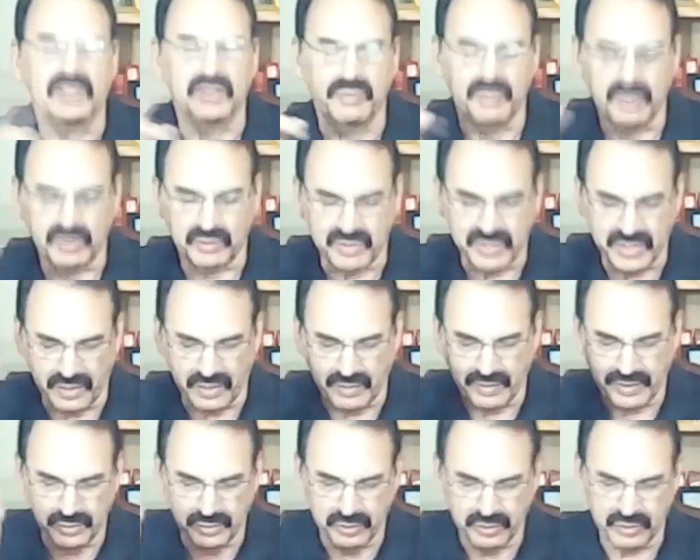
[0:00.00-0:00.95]
And
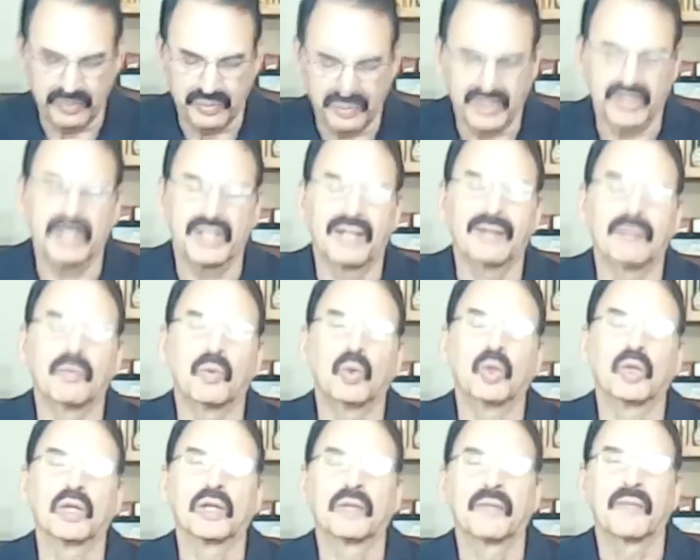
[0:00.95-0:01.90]
not that you can't
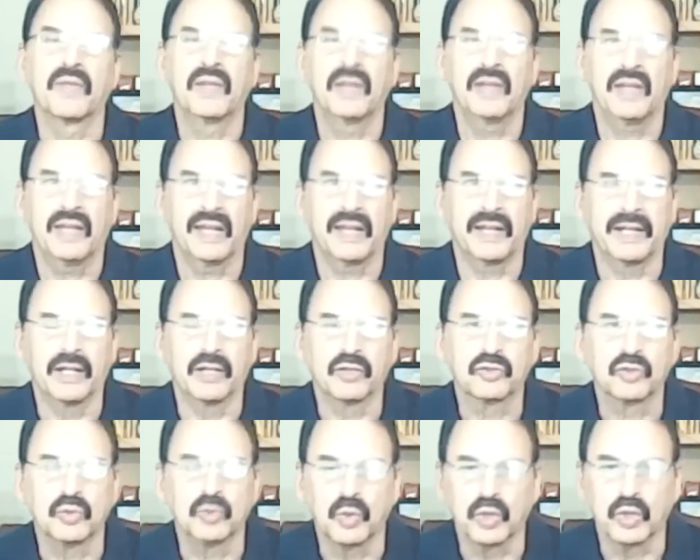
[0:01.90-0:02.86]
rely on that, not
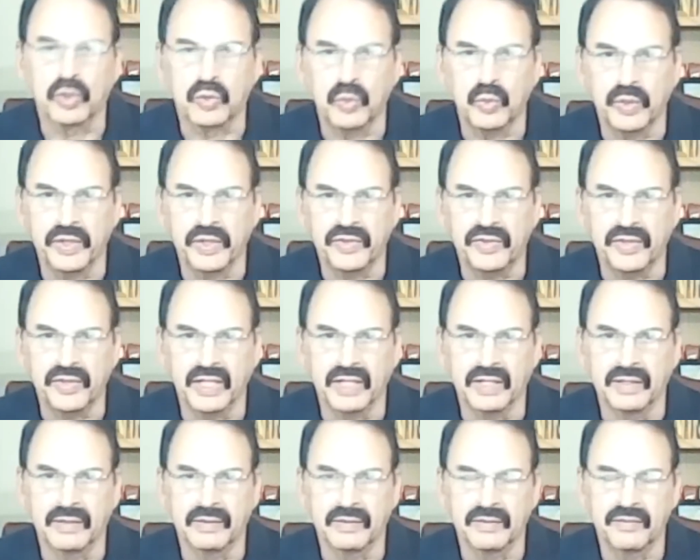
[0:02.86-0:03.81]
that you don't want to,
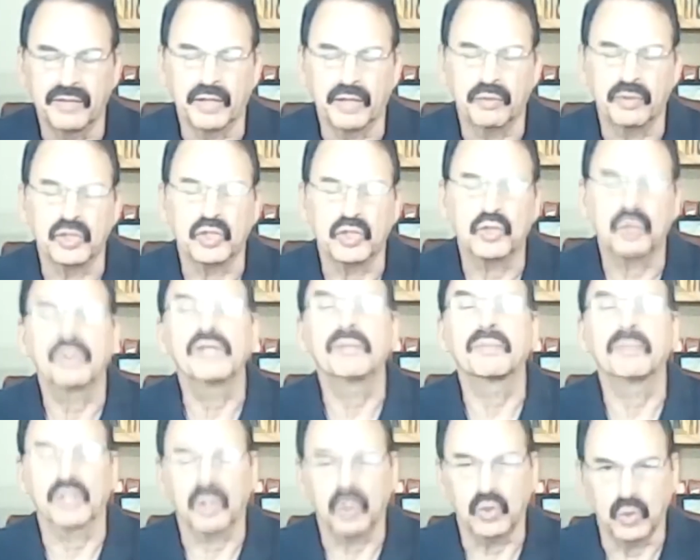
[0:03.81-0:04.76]
but it really brings
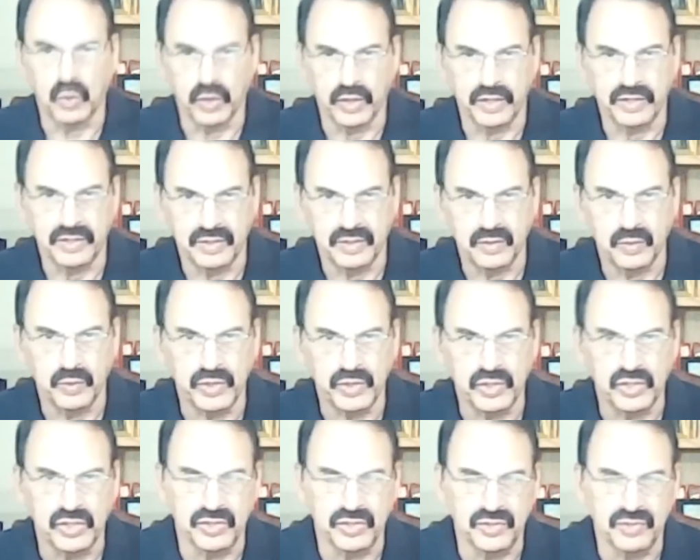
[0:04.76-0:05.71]
back this idea
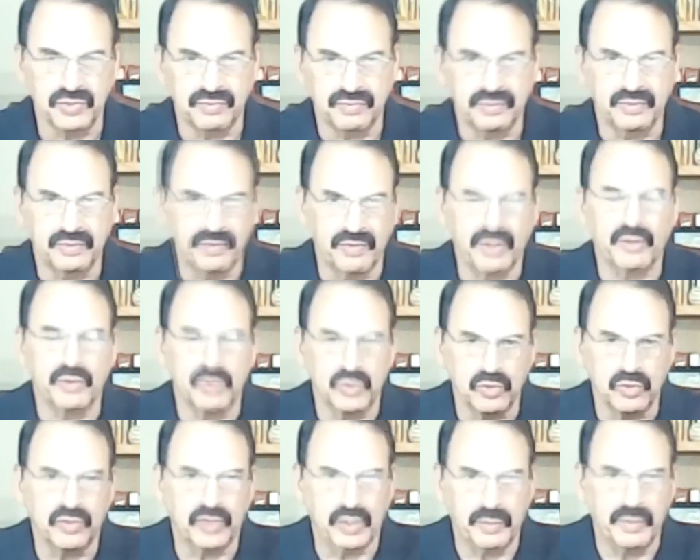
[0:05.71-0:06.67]
of taking things
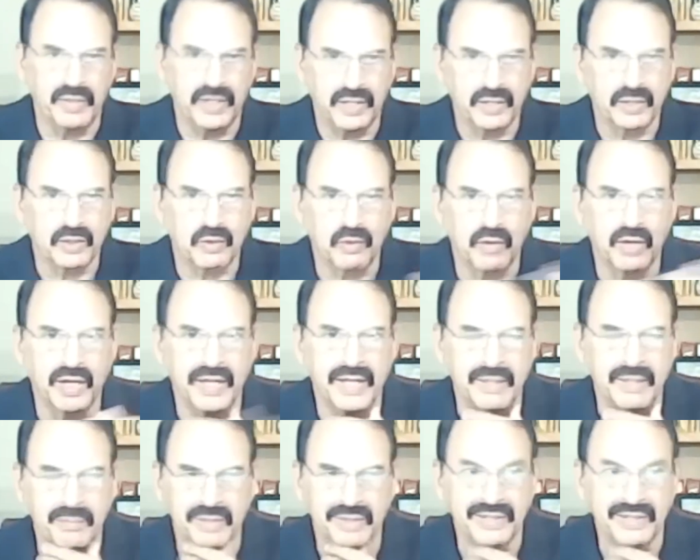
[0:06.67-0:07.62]
in control
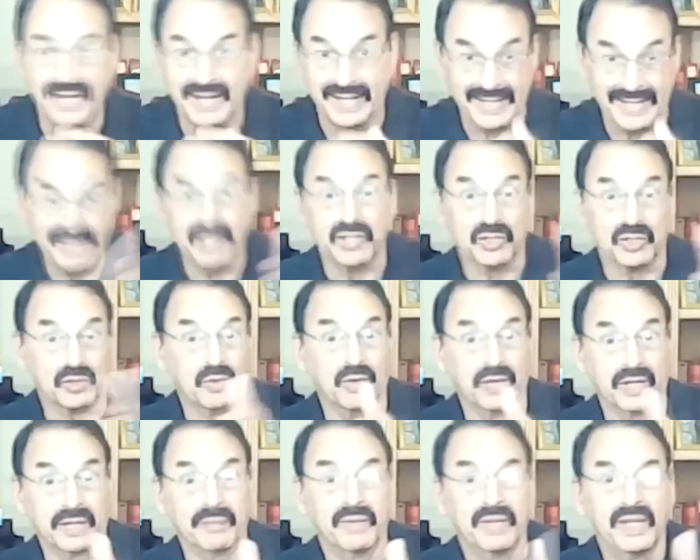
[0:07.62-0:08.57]
and
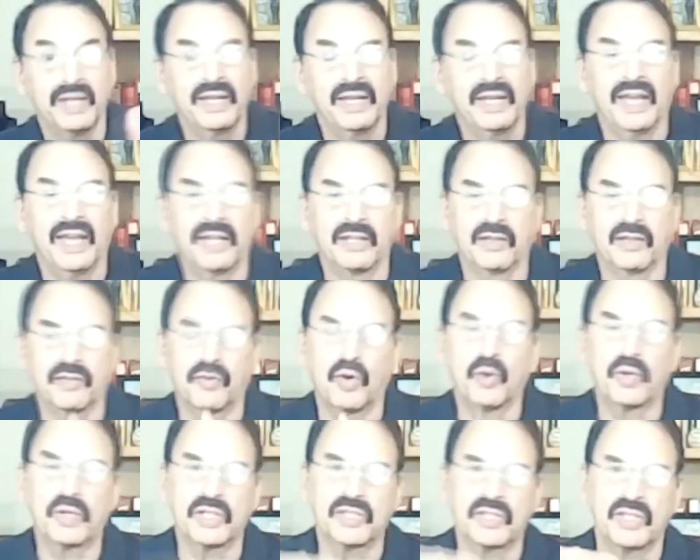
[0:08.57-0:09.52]
not doing it alone,
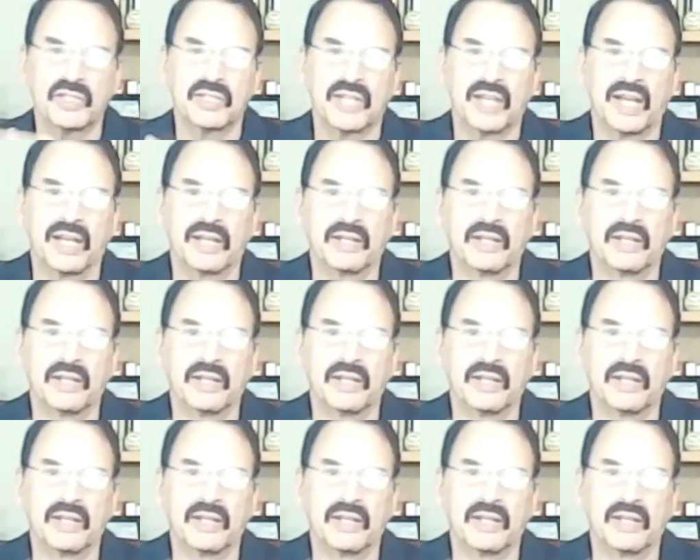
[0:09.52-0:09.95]
right?